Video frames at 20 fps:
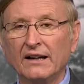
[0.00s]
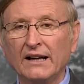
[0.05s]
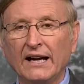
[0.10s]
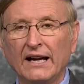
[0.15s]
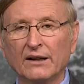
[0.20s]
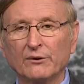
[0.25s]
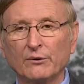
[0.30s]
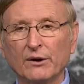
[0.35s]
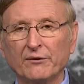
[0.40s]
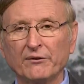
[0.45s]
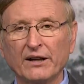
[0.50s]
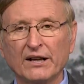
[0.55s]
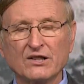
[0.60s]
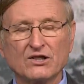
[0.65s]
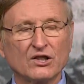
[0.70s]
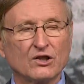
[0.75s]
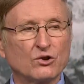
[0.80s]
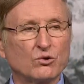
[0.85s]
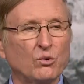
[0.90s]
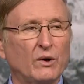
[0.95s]
and
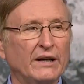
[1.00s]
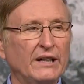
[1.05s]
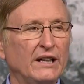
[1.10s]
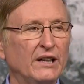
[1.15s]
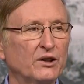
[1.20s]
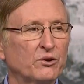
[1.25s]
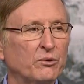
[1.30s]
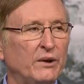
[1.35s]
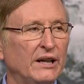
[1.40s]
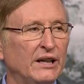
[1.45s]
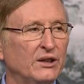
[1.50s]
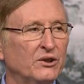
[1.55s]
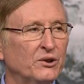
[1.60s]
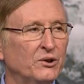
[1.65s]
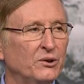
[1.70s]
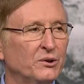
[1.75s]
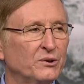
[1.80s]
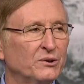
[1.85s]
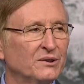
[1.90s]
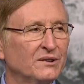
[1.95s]
Revelation 20 to
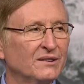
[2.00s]
22.